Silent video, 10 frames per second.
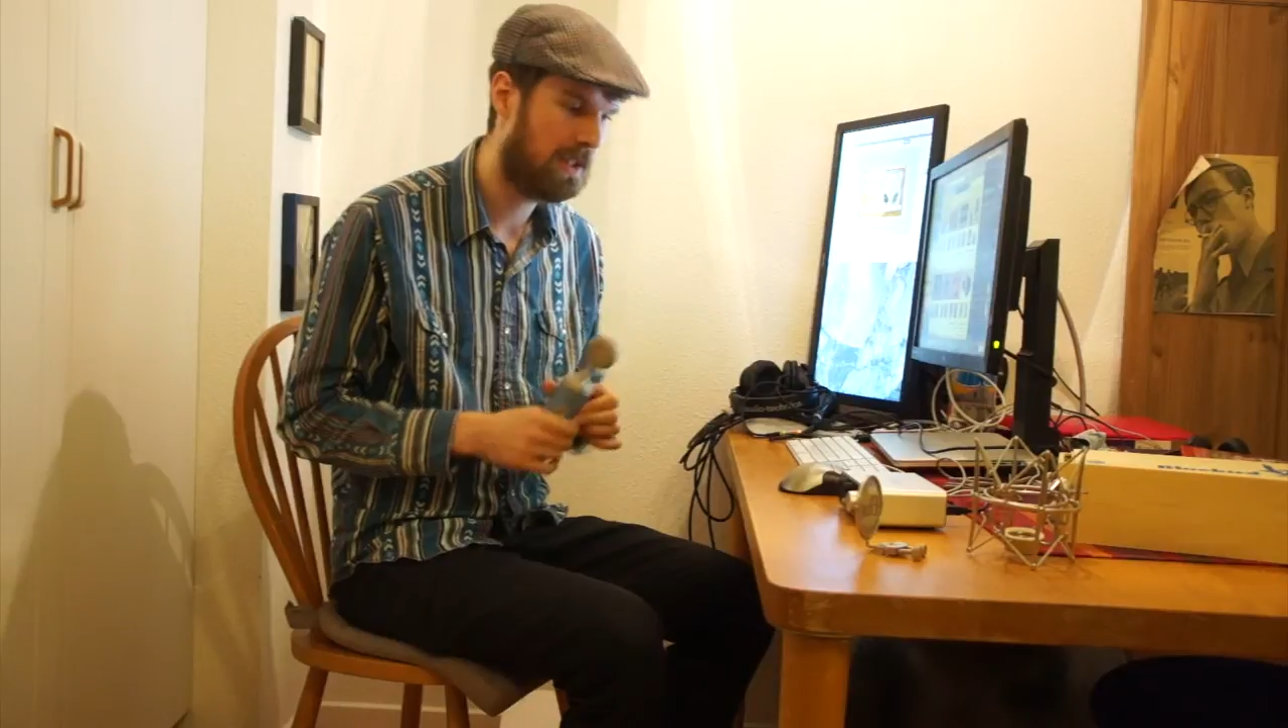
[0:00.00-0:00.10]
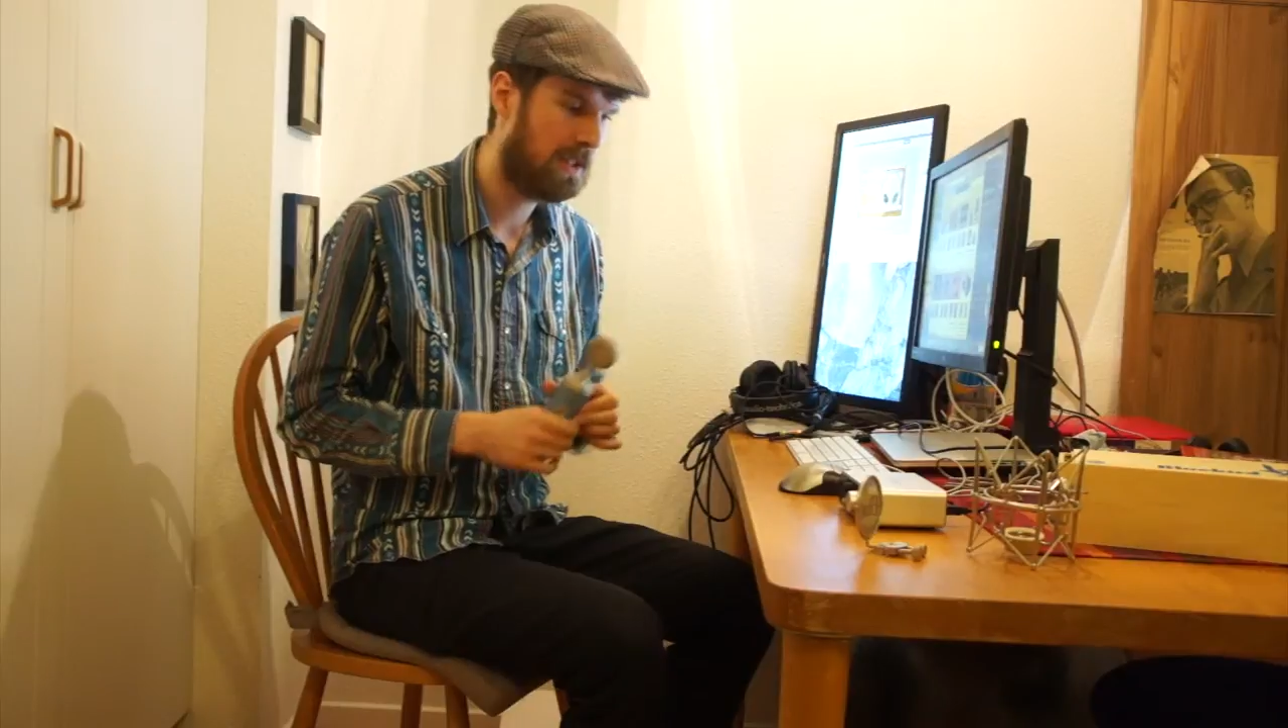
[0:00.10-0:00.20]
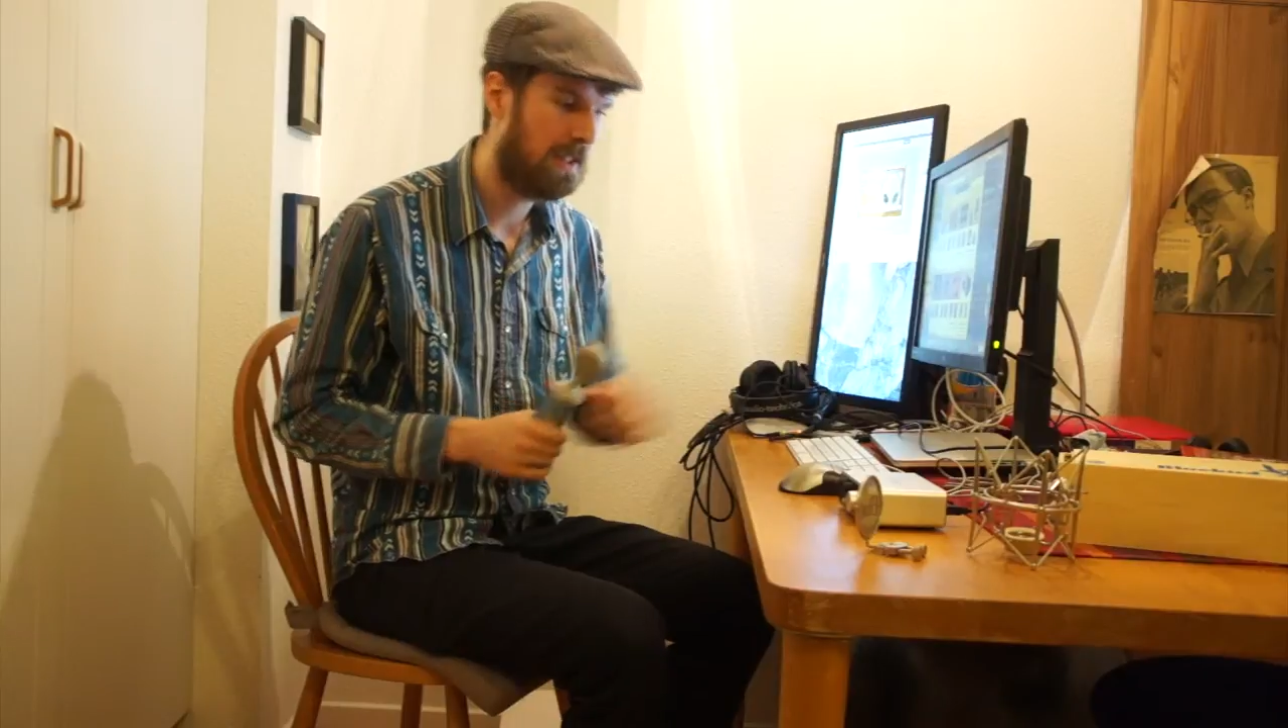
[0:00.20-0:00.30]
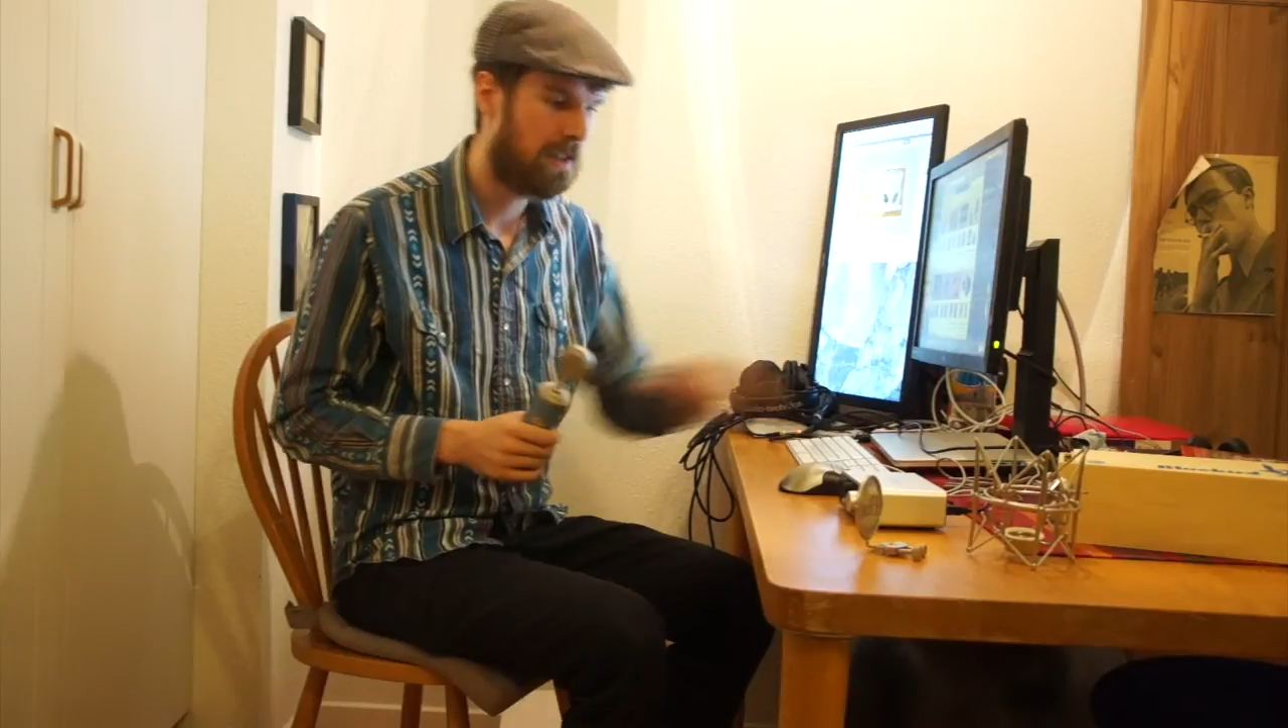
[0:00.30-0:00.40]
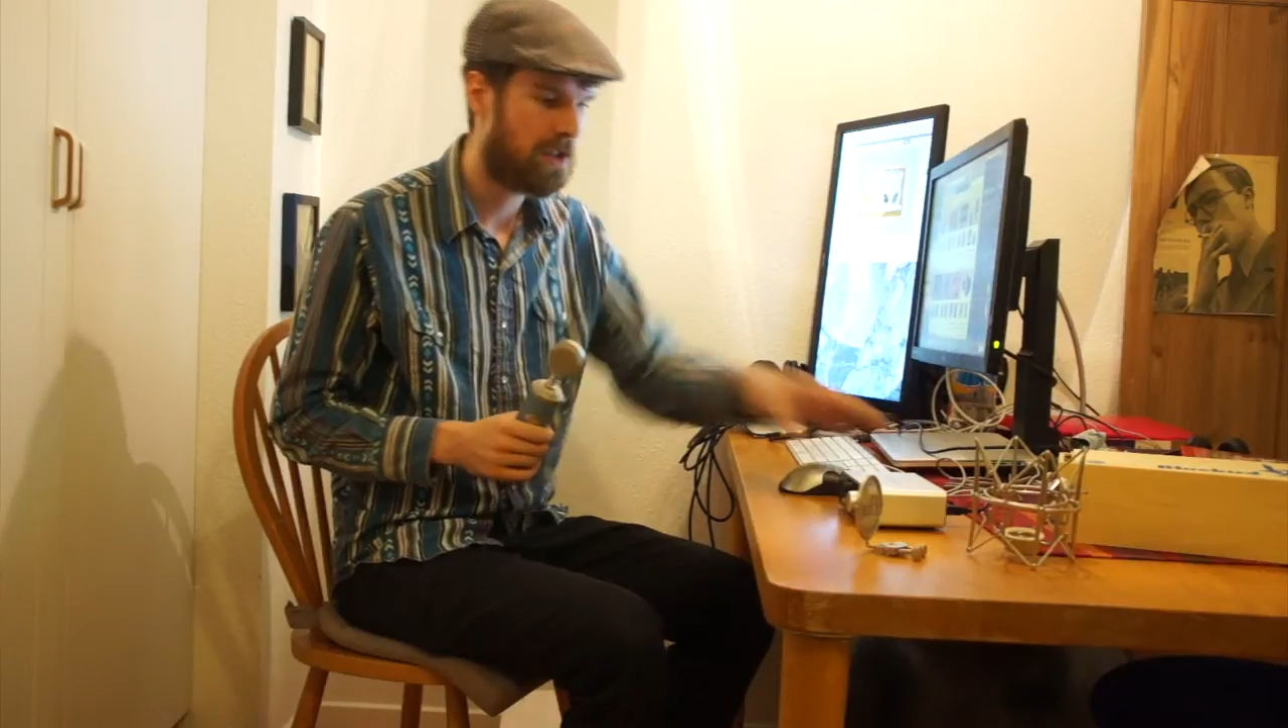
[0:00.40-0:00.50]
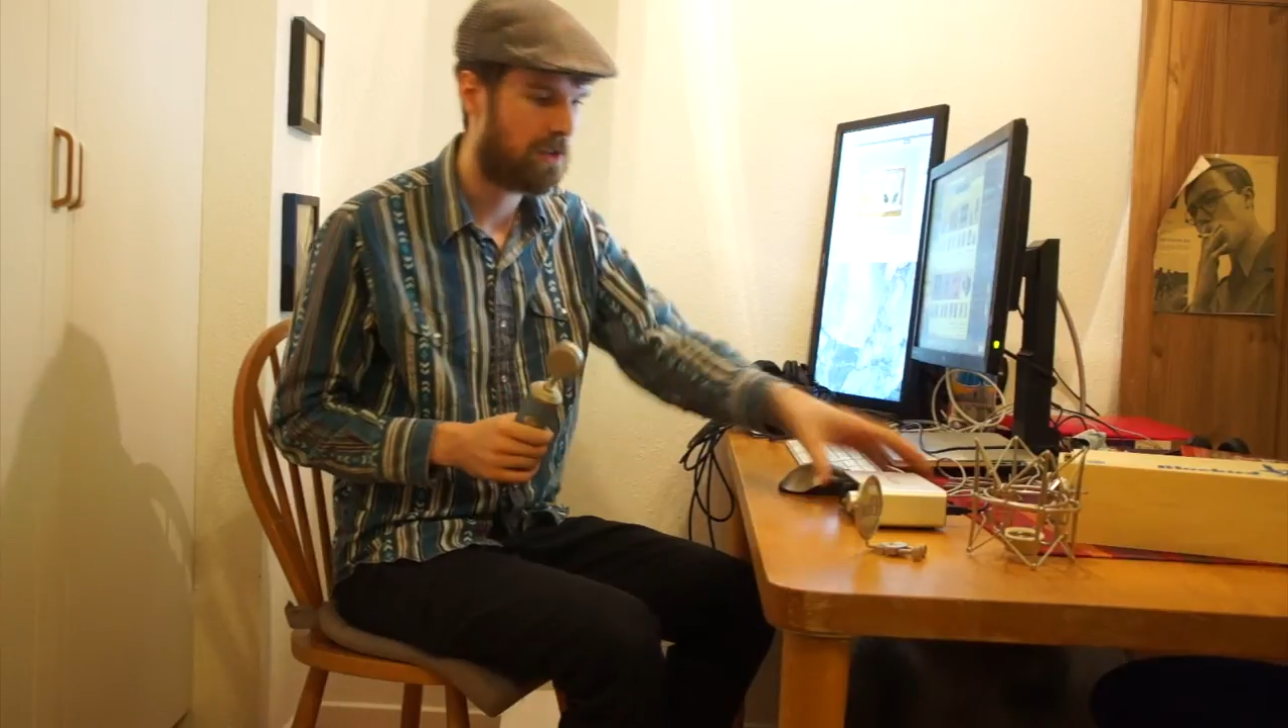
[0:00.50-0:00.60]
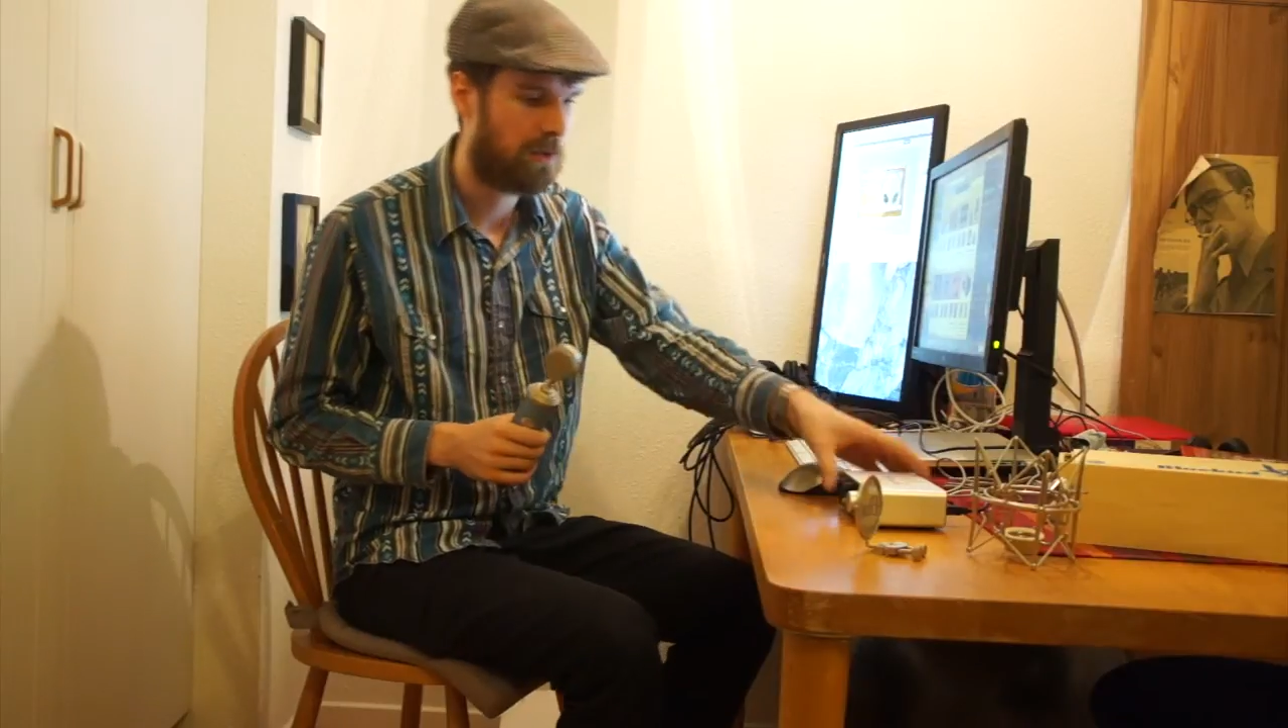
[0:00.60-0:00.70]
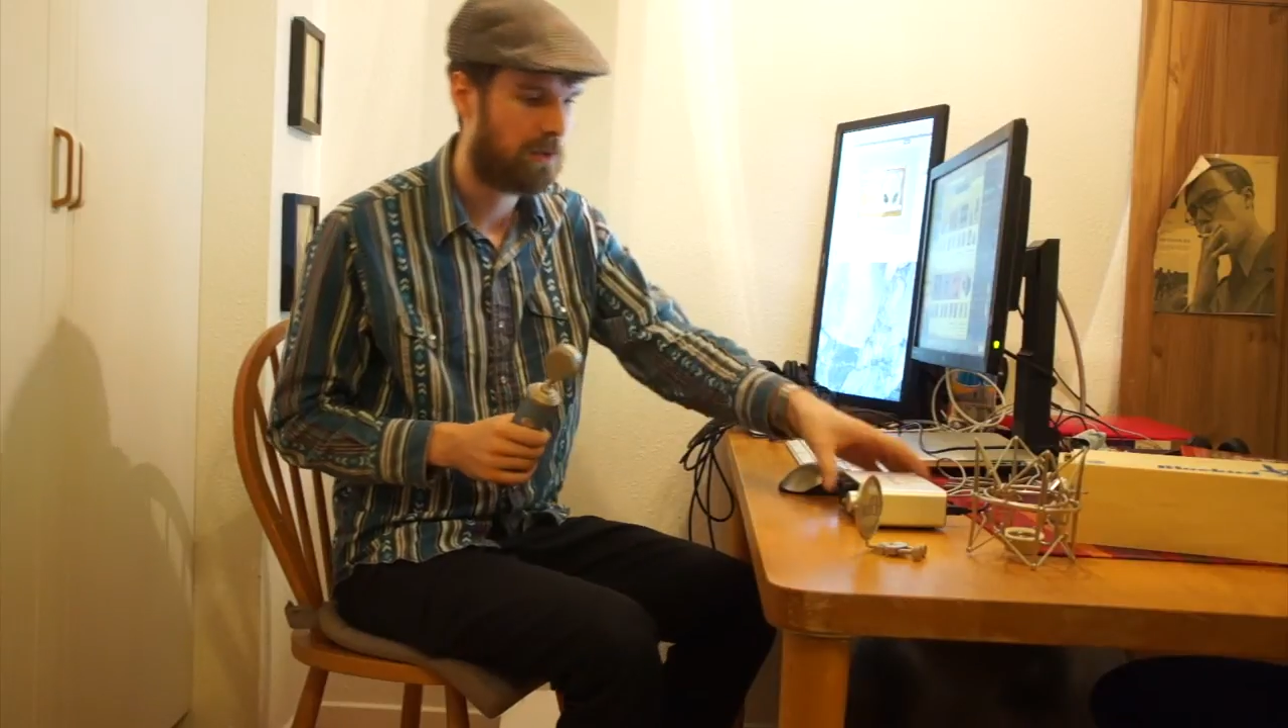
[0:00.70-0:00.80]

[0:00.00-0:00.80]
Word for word: So I